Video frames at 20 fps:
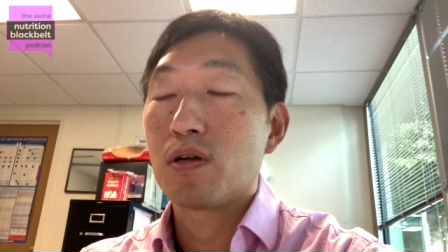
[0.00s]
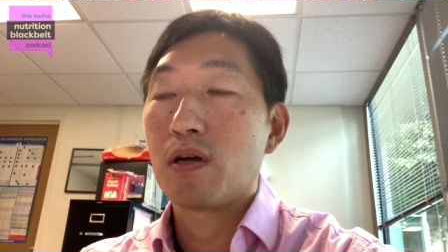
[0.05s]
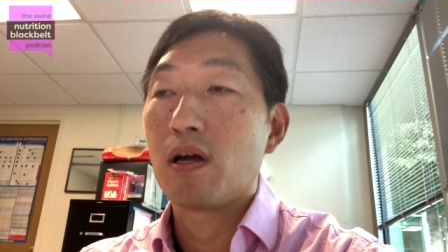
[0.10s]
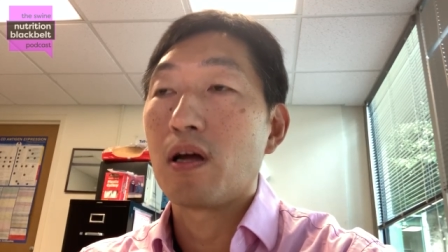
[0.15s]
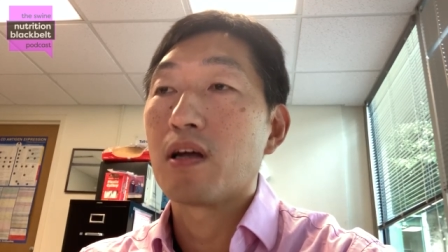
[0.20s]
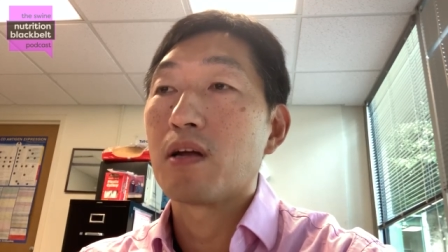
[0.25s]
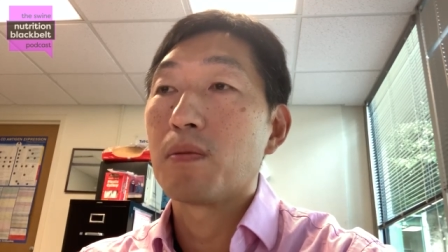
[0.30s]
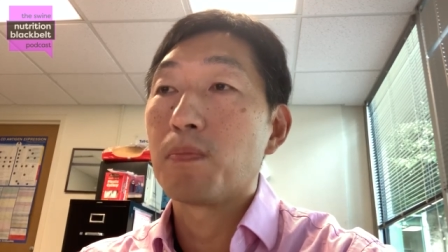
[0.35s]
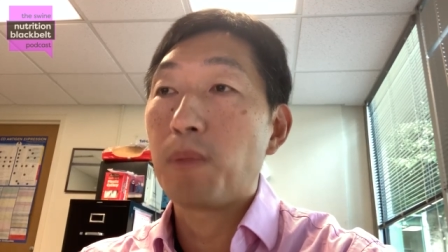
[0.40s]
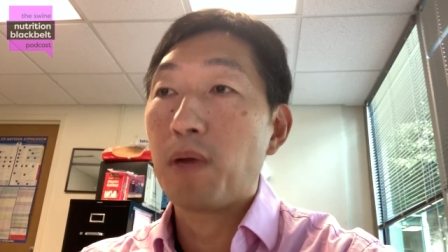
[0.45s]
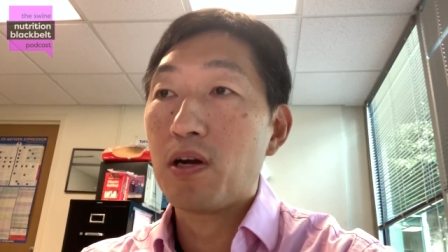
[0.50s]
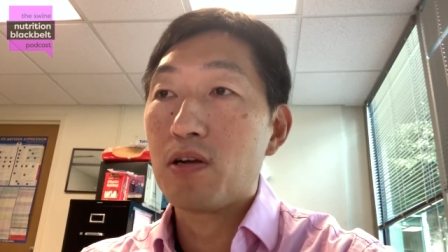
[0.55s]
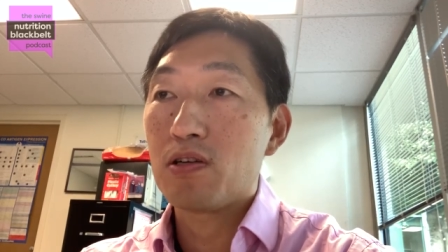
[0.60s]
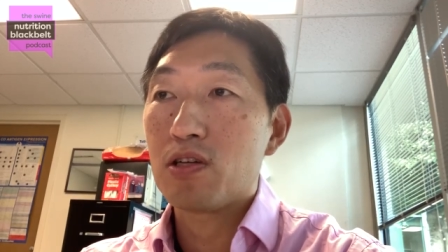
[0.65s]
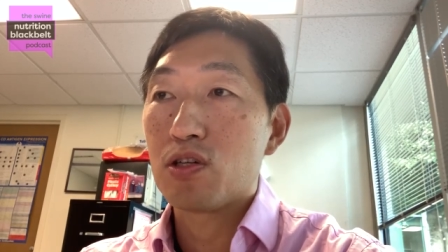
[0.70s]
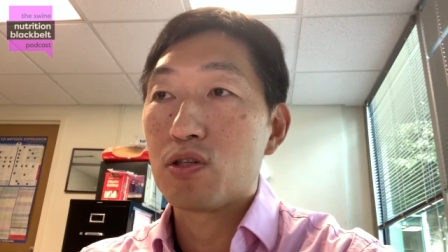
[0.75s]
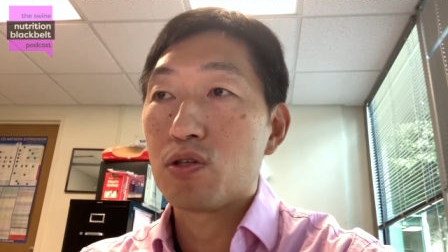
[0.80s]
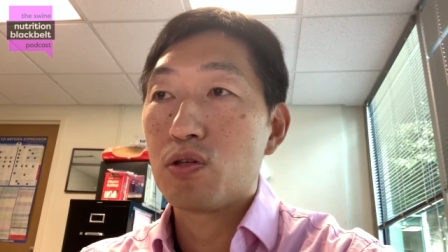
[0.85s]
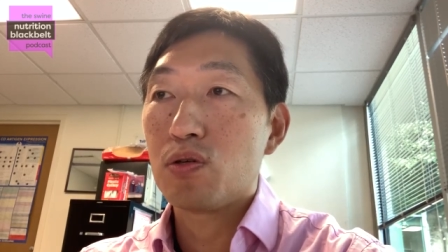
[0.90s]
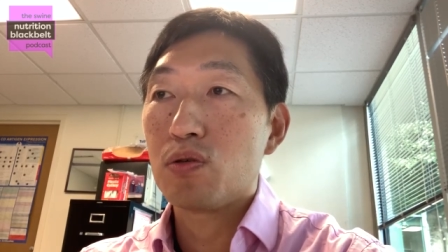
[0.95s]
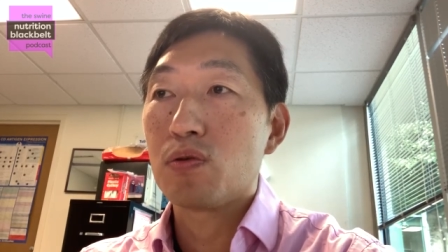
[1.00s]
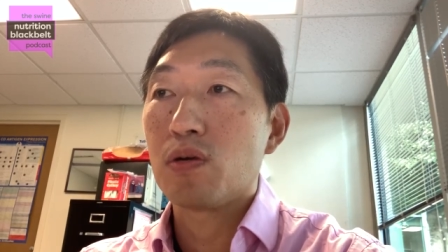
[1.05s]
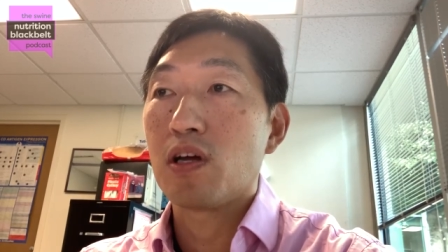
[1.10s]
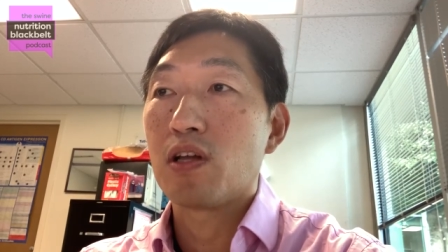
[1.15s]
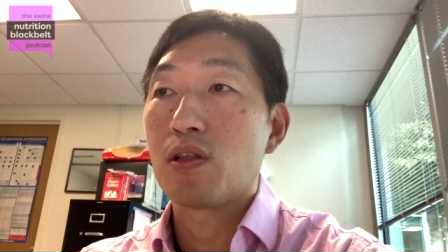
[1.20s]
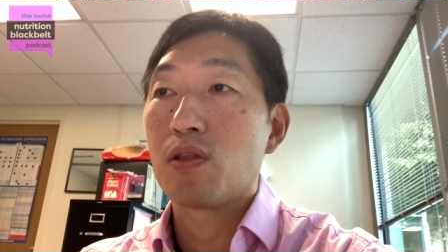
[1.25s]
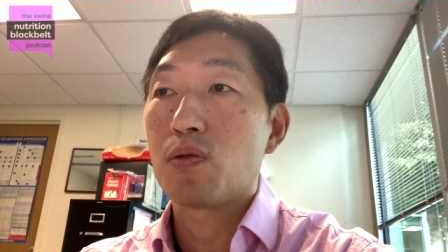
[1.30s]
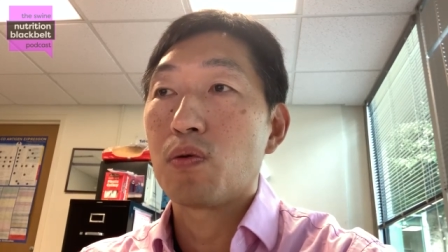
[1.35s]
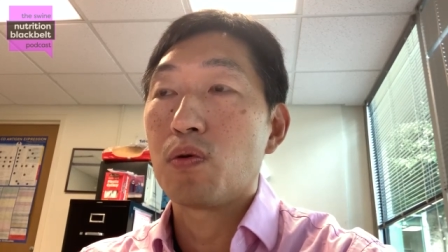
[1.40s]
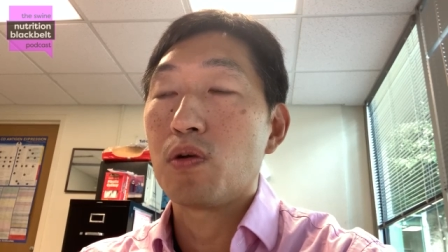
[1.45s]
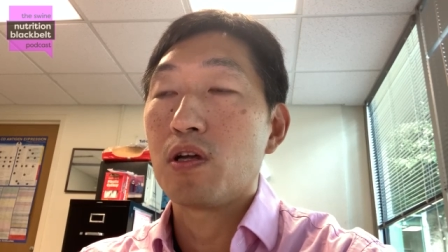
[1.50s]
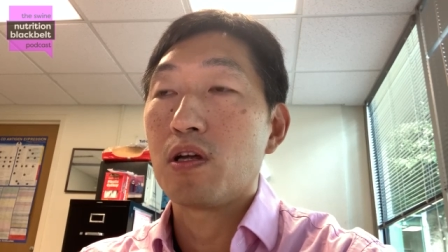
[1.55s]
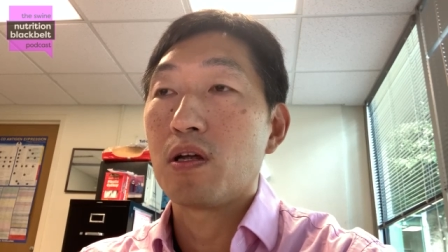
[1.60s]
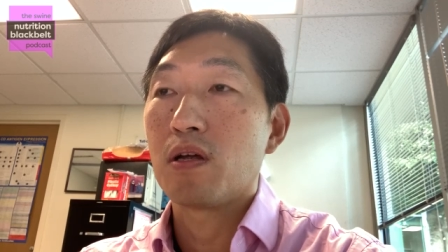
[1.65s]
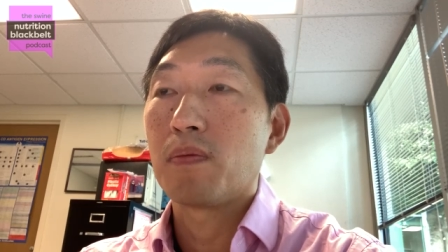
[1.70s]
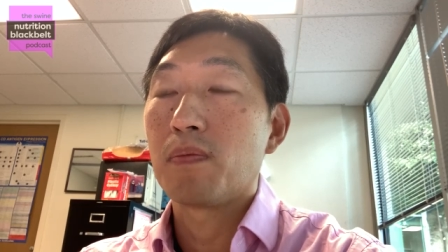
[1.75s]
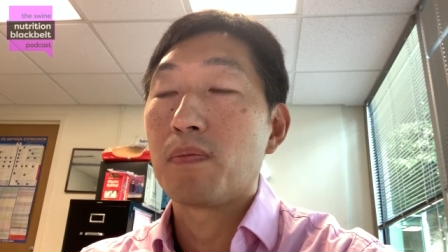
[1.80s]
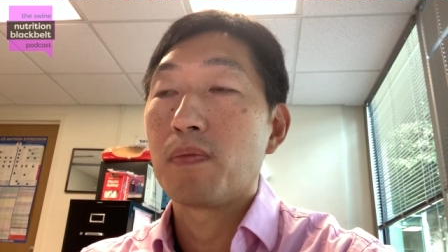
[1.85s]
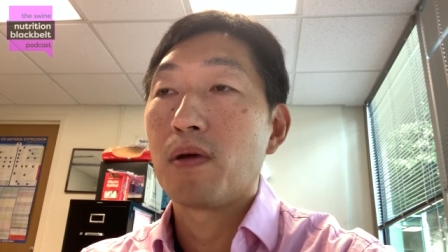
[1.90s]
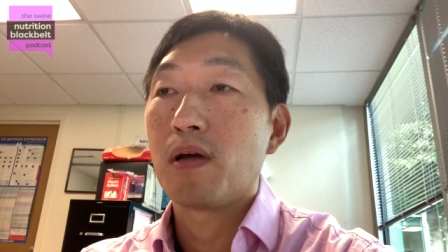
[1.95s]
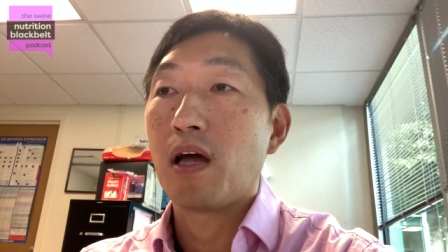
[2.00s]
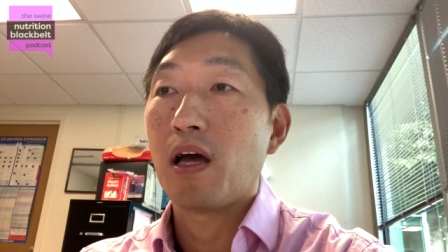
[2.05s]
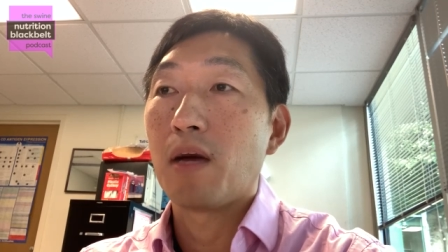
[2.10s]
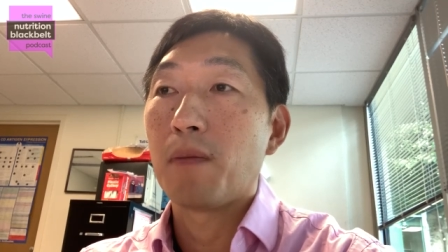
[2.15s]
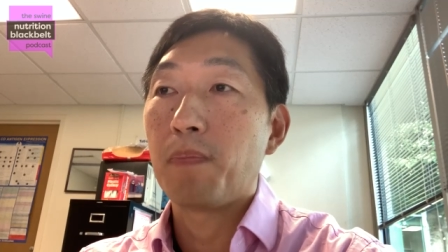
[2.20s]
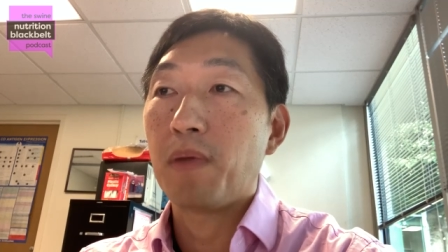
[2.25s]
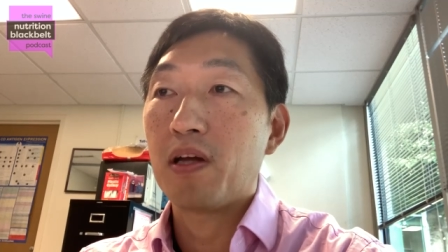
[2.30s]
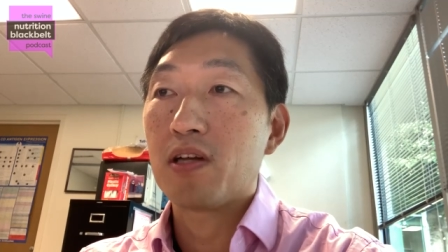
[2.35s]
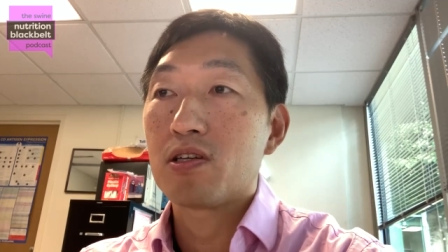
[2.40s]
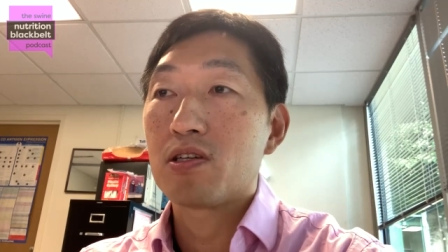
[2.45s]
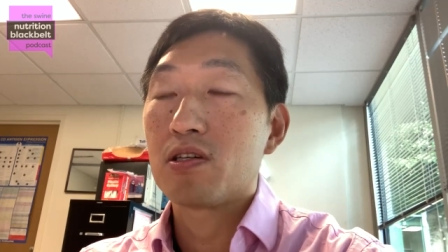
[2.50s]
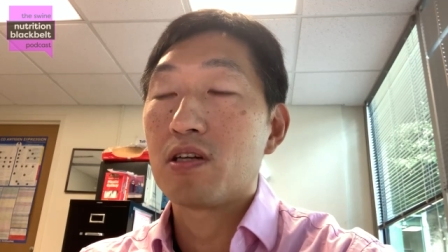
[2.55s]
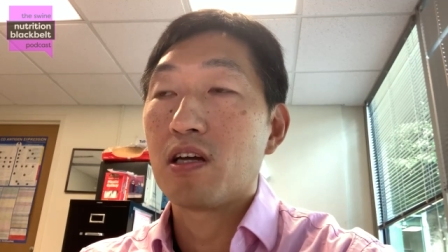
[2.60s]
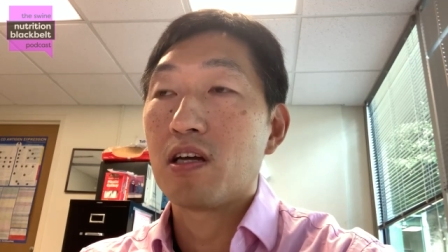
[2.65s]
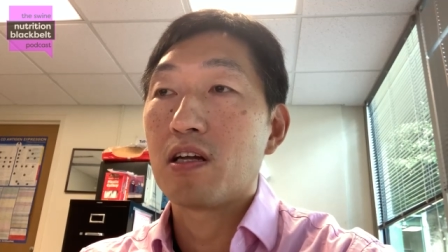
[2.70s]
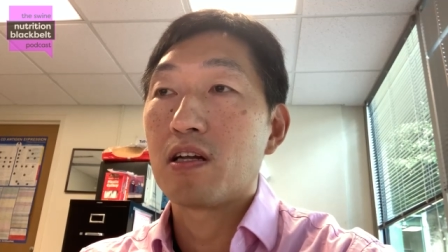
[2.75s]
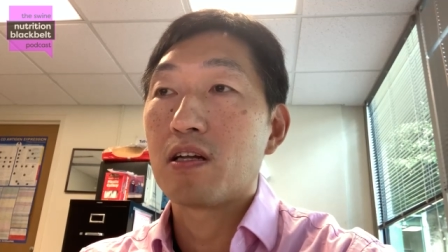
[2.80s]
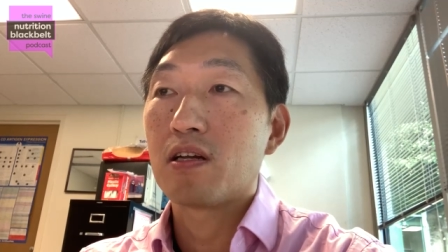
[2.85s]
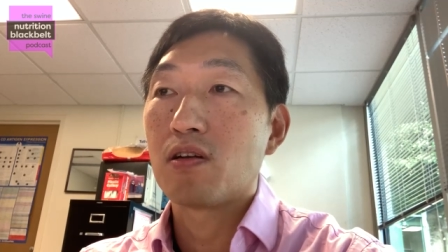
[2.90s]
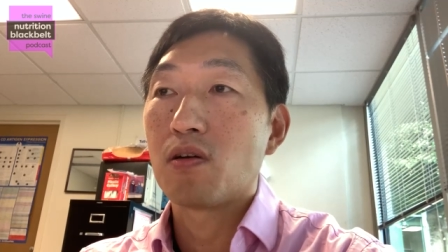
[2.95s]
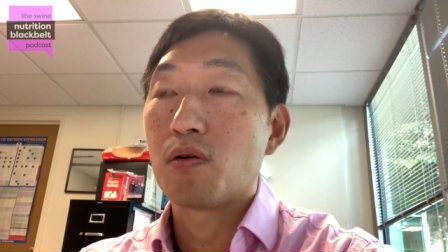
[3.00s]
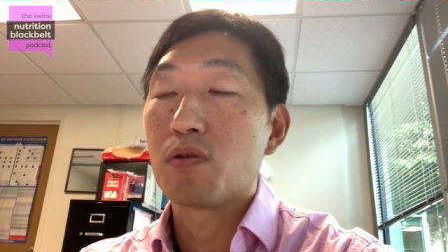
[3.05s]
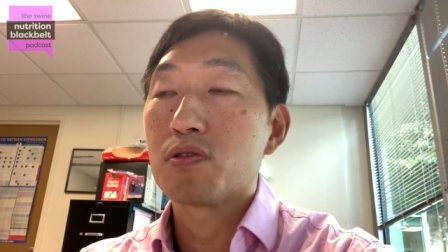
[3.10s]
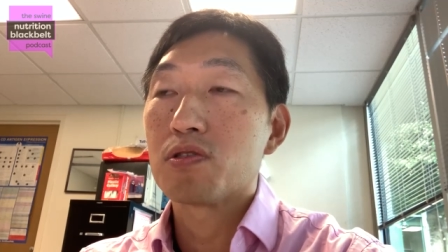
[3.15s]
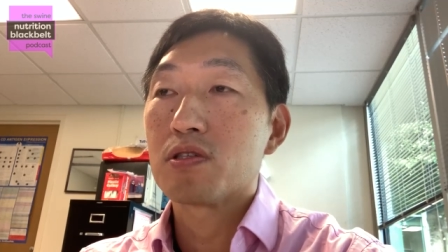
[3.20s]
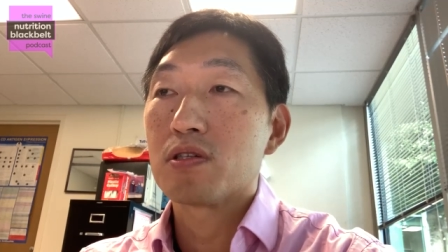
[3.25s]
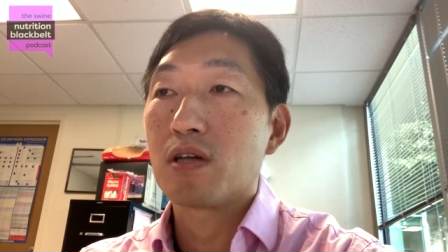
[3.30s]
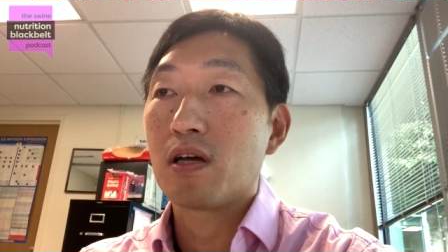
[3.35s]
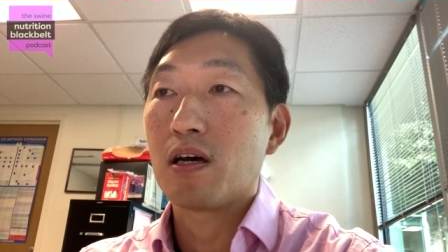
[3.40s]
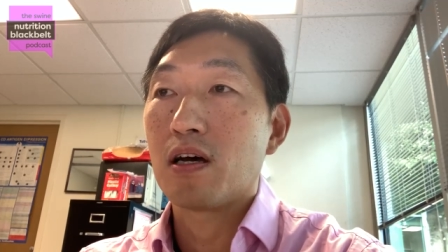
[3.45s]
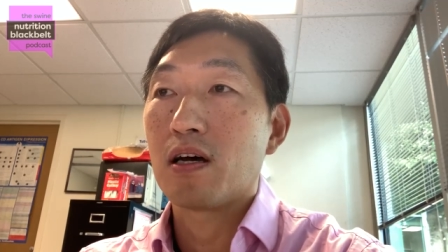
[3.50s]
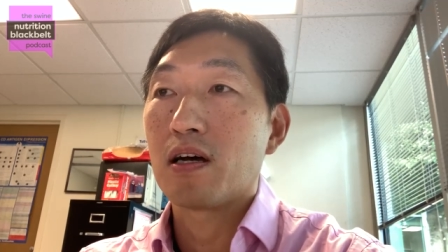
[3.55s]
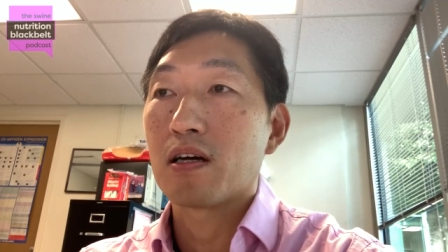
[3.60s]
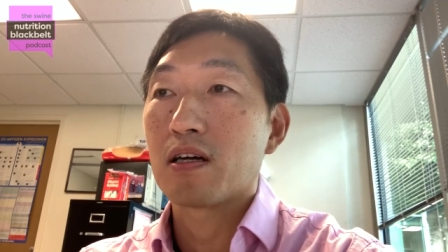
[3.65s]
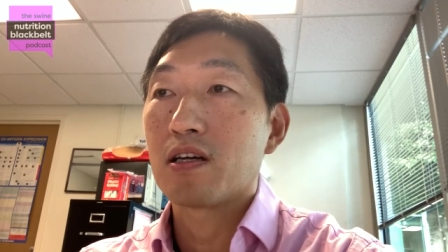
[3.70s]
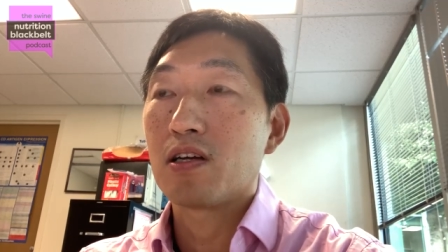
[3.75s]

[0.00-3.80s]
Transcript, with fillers: uh, in parity 2 and 3 uh, better than those uh,